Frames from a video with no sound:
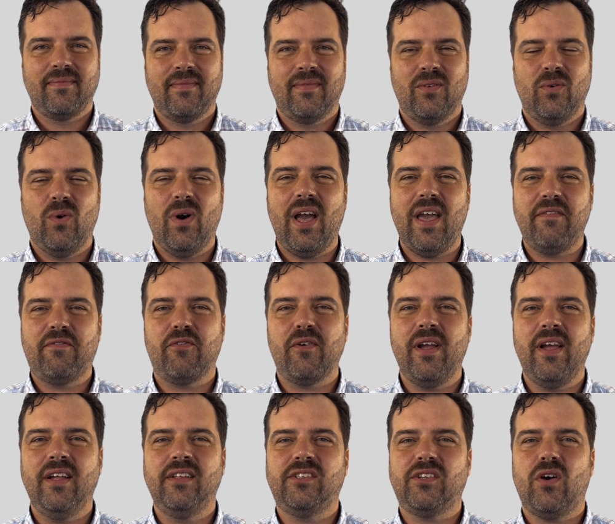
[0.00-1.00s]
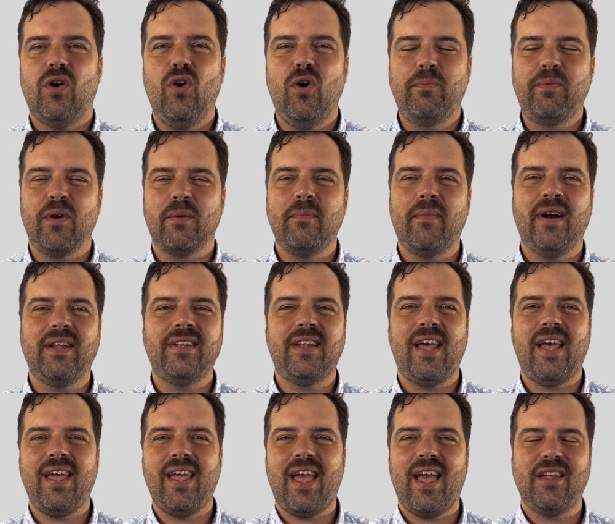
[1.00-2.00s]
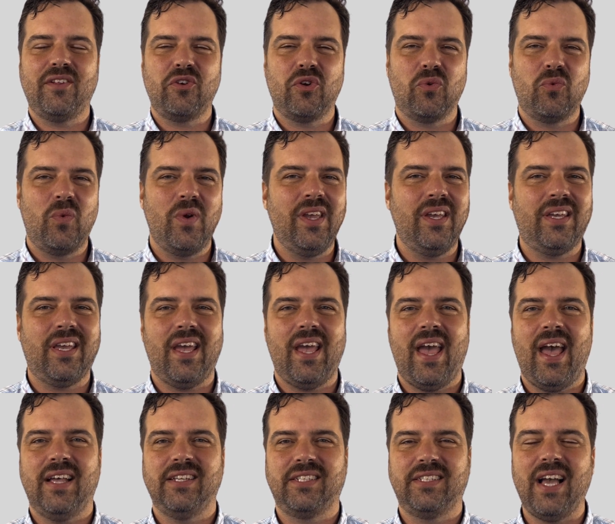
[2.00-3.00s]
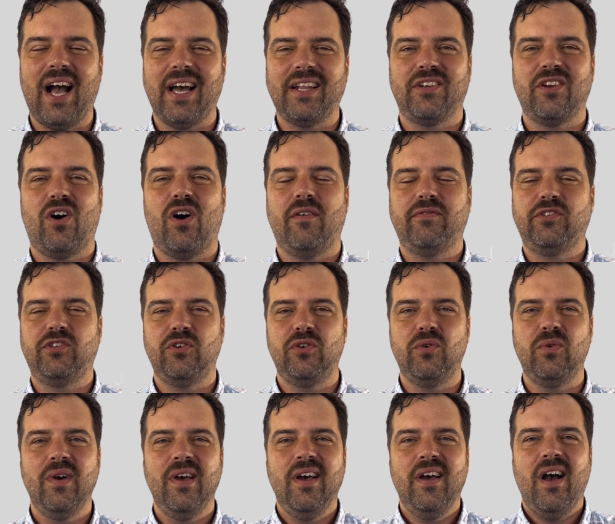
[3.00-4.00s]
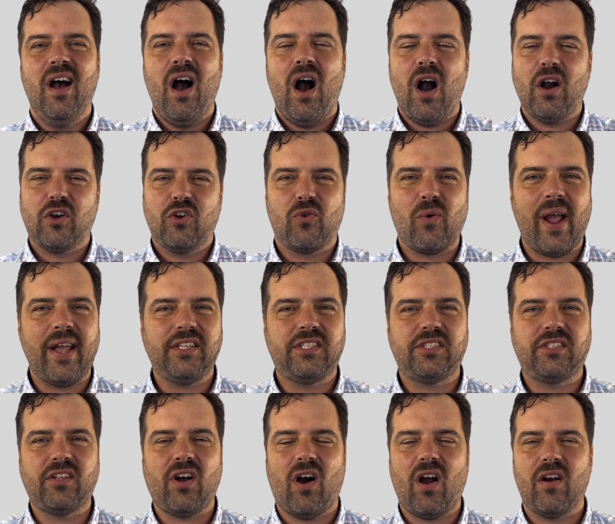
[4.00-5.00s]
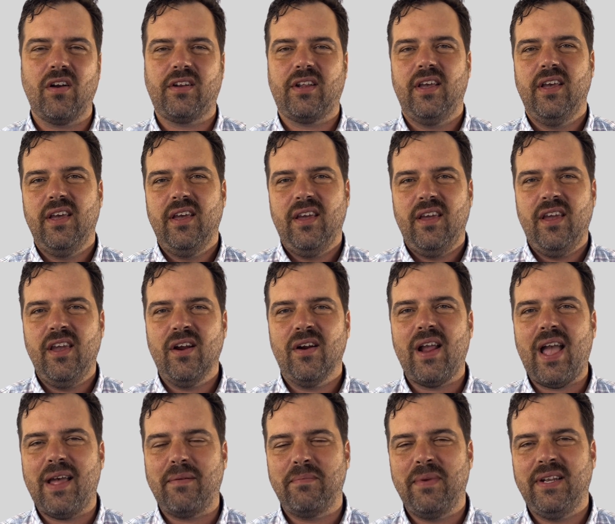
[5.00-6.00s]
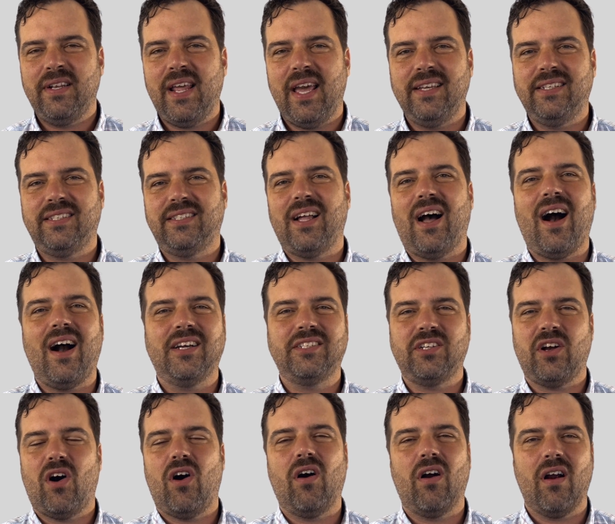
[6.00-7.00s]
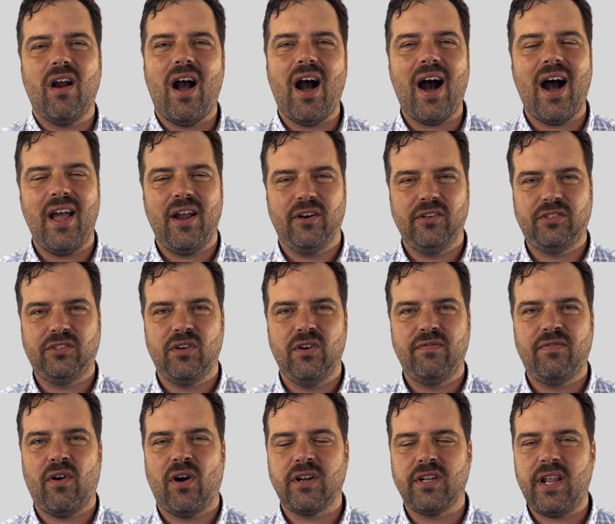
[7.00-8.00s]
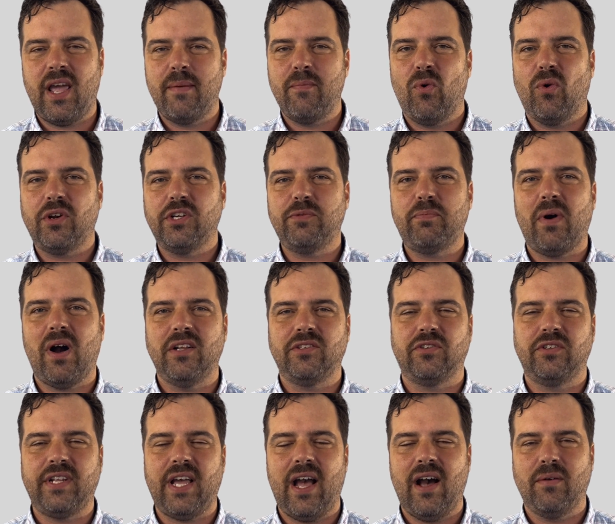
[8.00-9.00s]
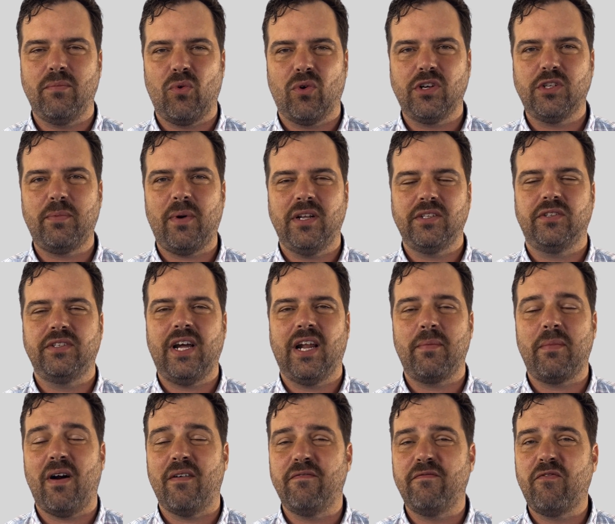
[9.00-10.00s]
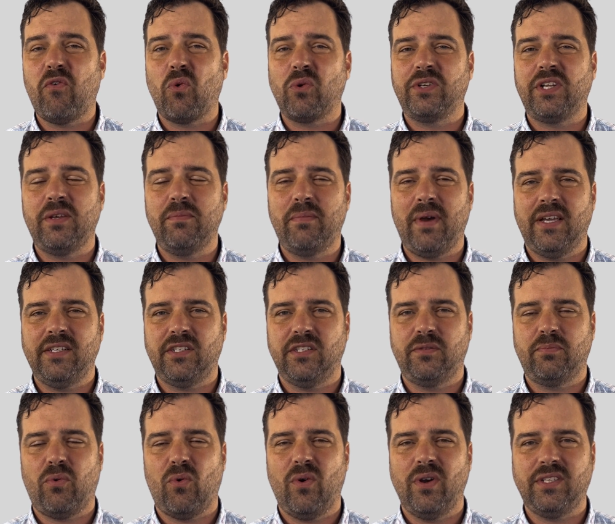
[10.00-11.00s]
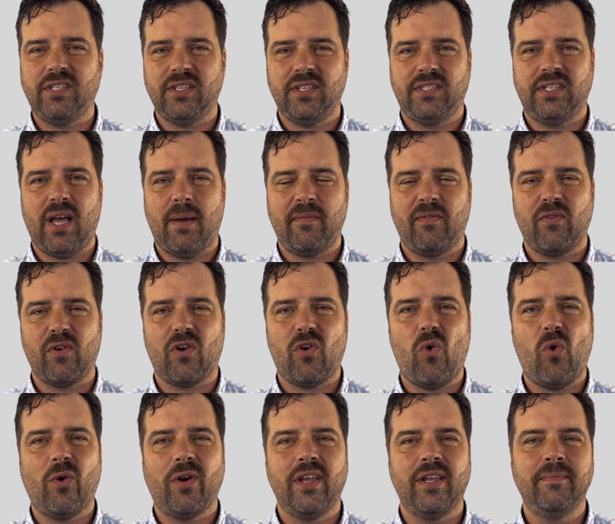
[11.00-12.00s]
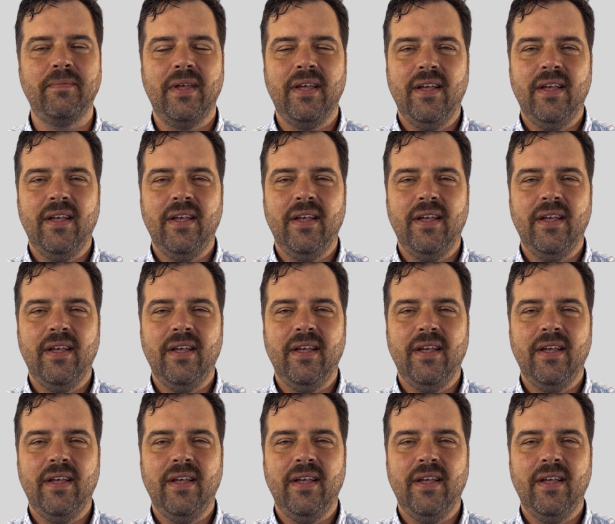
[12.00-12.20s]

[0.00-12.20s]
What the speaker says: Well, hey friends, hope your Monday and your week has gotten off to a great start. Here at Midday, stocks are higher so far today. Mortgage bonds are down. Mortgage bonds are down about 14 basis points at the time of recording.